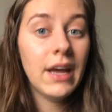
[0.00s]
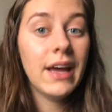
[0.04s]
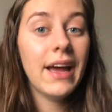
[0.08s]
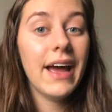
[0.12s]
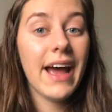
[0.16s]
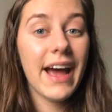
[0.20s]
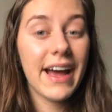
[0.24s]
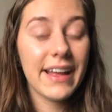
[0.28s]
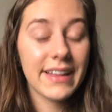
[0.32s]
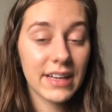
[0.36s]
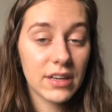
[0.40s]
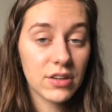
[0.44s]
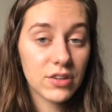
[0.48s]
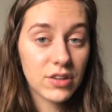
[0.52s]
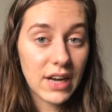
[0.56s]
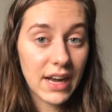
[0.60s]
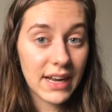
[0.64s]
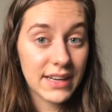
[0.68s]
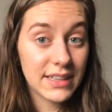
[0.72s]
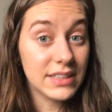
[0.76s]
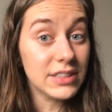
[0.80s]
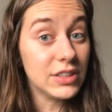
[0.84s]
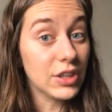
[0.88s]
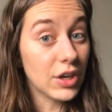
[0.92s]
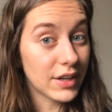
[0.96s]
and that'll kind
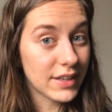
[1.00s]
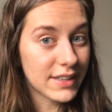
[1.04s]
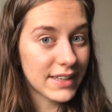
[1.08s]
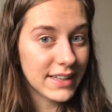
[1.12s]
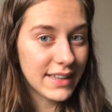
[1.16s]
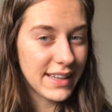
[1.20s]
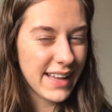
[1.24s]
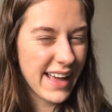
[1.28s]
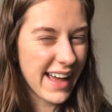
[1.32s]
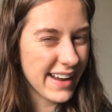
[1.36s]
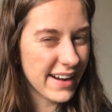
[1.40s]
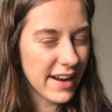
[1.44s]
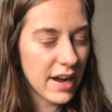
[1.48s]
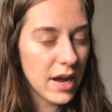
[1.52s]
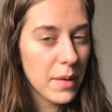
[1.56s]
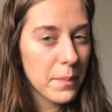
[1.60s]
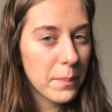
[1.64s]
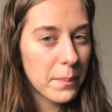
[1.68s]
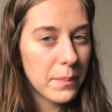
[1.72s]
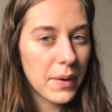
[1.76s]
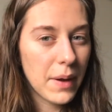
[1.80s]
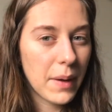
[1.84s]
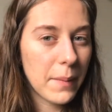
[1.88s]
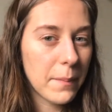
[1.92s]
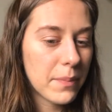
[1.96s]
of darken that up,
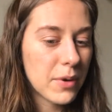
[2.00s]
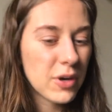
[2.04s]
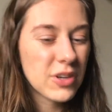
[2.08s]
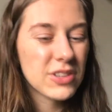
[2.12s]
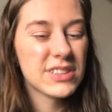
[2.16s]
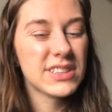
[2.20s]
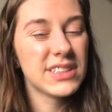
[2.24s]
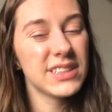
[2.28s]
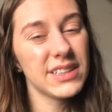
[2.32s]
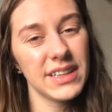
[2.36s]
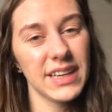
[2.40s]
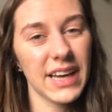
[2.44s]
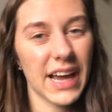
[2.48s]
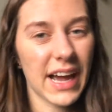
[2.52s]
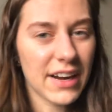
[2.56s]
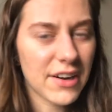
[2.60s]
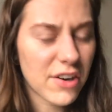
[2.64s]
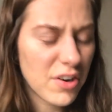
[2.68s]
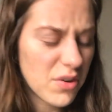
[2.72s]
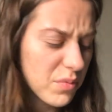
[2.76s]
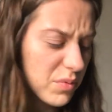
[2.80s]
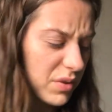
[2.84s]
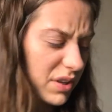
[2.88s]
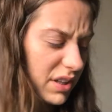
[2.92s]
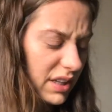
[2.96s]
but personally I
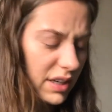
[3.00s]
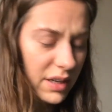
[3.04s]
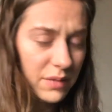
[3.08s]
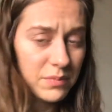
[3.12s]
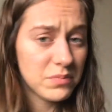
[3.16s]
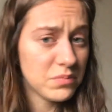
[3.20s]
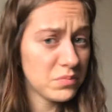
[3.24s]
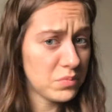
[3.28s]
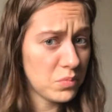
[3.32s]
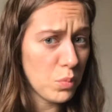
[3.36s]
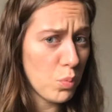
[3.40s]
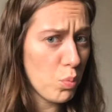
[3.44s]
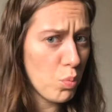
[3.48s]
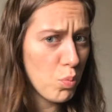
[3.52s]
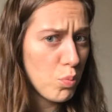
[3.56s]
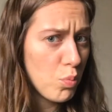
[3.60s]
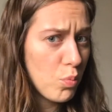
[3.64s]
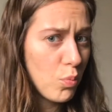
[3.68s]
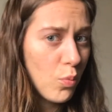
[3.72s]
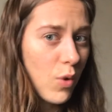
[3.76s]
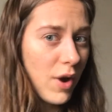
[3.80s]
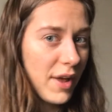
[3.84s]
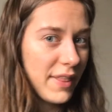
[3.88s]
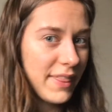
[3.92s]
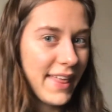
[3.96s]
don't really
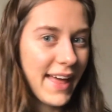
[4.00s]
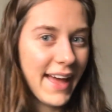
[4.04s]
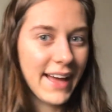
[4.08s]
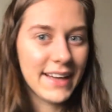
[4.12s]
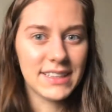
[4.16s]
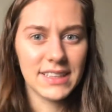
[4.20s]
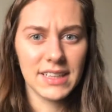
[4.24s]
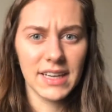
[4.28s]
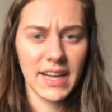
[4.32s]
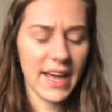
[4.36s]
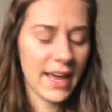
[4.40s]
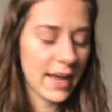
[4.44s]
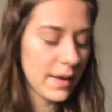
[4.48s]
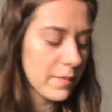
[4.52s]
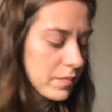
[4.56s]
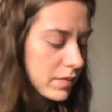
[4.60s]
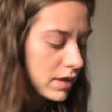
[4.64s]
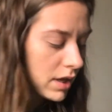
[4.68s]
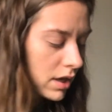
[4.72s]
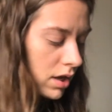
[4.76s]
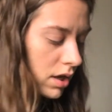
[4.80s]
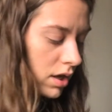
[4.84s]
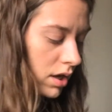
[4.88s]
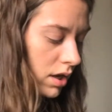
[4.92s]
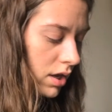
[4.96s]
want that today.
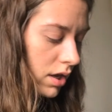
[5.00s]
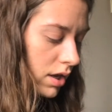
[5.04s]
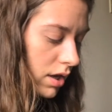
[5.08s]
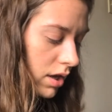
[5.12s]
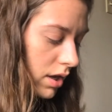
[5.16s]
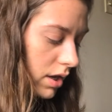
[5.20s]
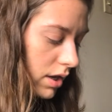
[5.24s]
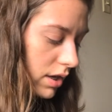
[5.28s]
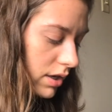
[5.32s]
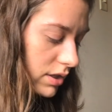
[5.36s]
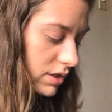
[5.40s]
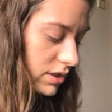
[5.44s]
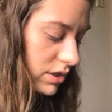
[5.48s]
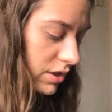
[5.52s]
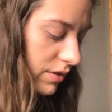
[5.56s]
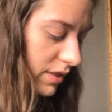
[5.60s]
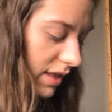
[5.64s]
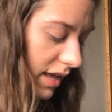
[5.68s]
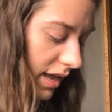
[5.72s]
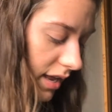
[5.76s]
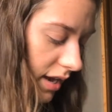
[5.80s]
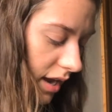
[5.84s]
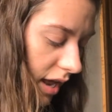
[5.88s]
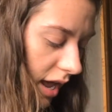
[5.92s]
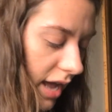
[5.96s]
So
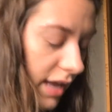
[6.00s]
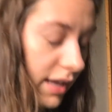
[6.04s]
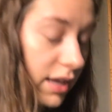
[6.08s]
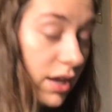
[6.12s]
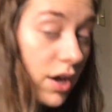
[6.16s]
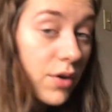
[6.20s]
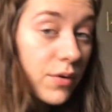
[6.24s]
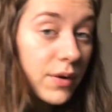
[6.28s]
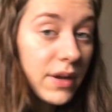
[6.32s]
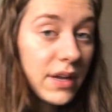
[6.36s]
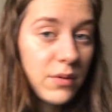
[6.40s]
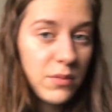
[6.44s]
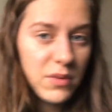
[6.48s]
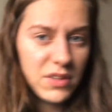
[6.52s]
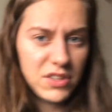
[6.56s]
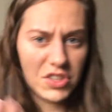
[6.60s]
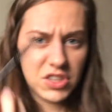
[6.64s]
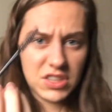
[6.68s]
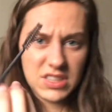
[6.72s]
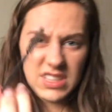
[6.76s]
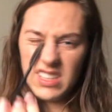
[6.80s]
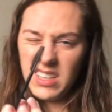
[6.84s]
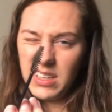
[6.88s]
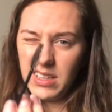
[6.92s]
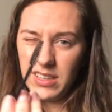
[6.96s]
then I go in with
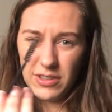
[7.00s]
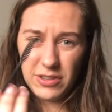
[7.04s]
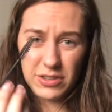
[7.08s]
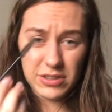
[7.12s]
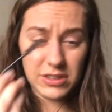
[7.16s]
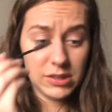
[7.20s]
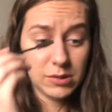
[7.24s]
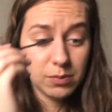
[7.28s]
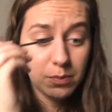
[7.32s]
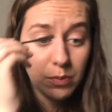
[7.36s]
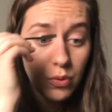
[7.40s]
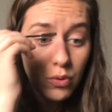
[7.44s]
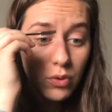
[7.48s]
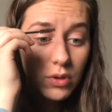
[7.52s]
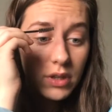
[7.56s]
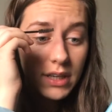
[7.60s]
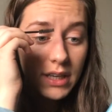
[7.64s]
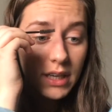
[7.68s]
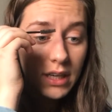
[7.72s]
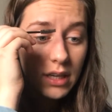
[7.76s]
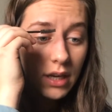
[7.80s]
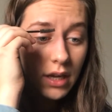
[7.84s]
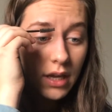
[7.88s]
just a little spoolie,